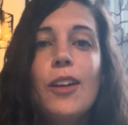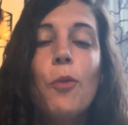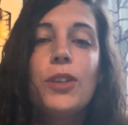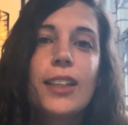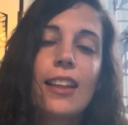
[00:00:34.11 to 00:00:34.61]

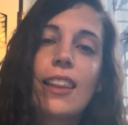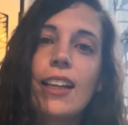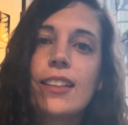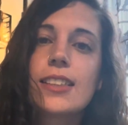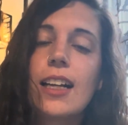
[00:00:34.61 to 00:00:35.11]
one of the
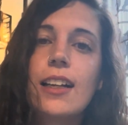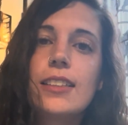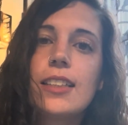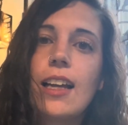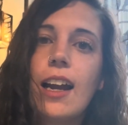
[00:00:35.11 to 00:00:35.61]
things
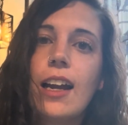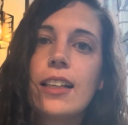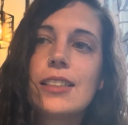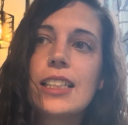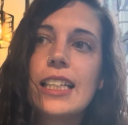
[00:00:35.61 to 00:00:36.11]
that I
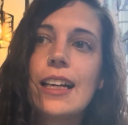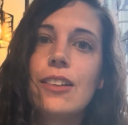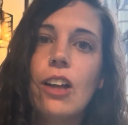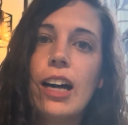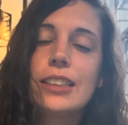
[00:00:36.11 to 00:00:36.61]
see a
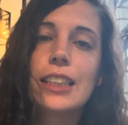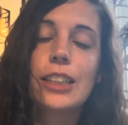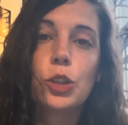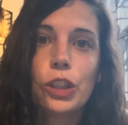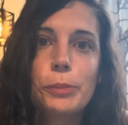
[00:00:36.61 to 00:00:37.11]
lot in
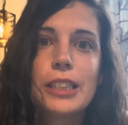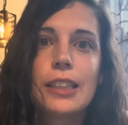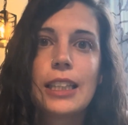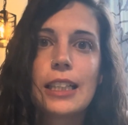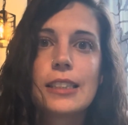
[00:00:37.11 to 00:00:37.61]
groups and
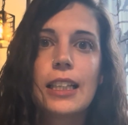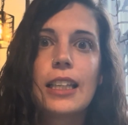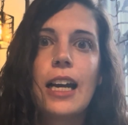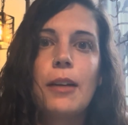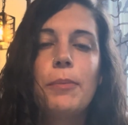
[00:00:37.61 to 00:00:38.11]
things like
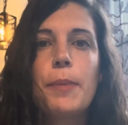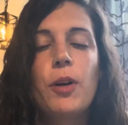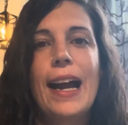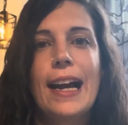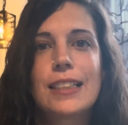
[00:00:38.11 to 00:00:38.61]
that, and people
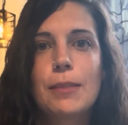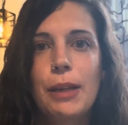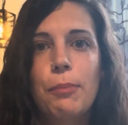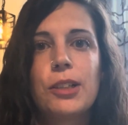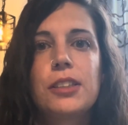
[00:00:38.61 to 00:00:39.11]
ask me
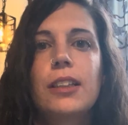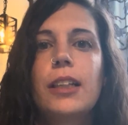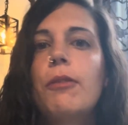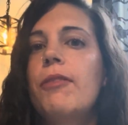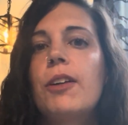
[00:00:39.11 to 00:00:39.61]
personally
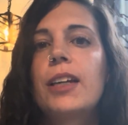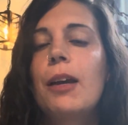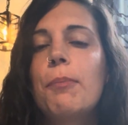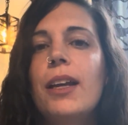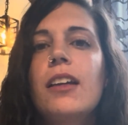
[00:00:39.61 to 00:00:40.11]
when we go
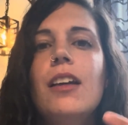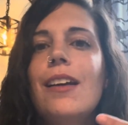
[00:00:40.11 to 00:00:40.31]
camping,